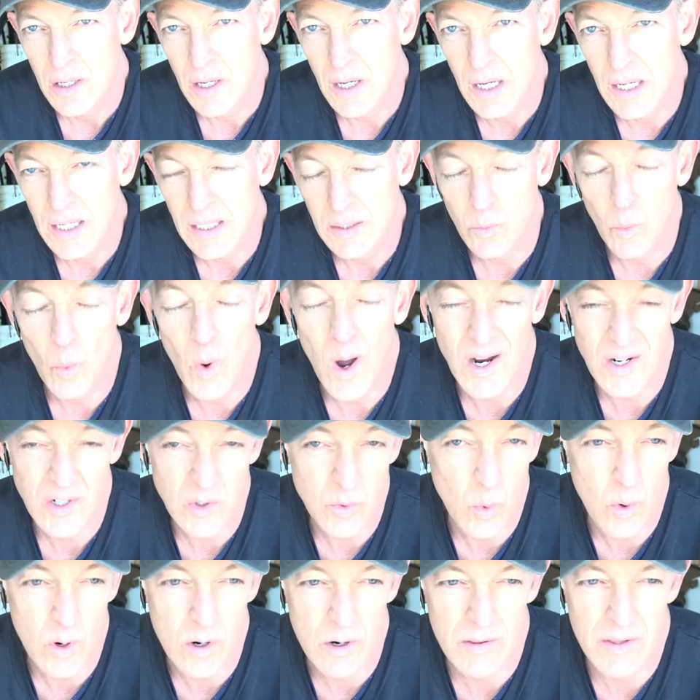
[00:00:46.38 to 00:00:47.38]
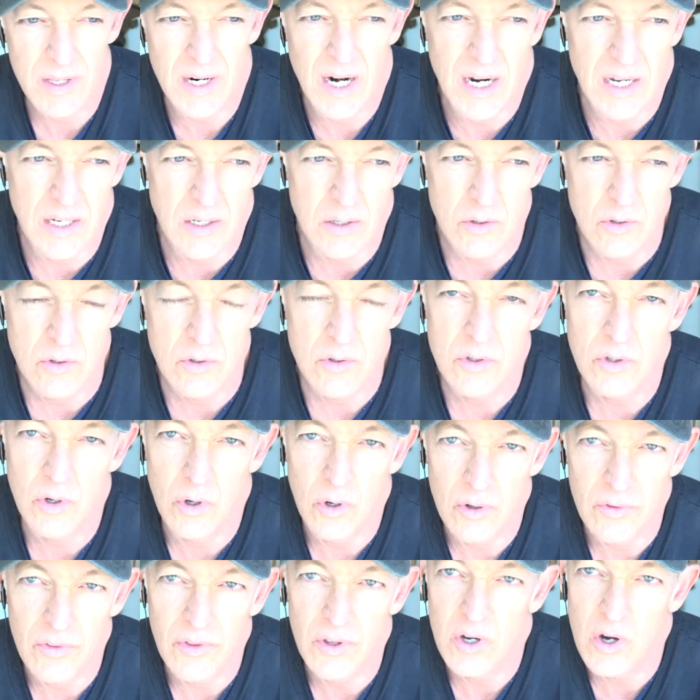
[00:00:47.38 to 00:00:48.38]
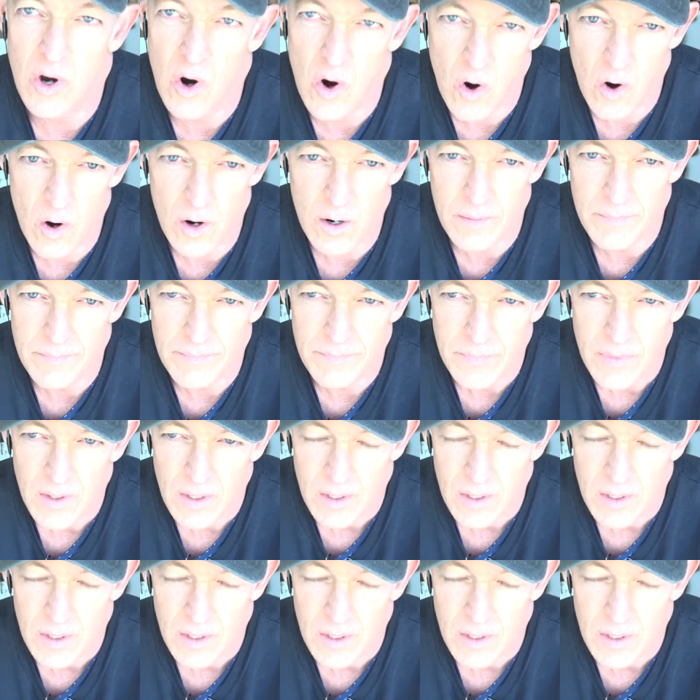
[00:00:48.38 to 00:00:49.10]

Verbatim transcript: uh, wash water that I use on the car.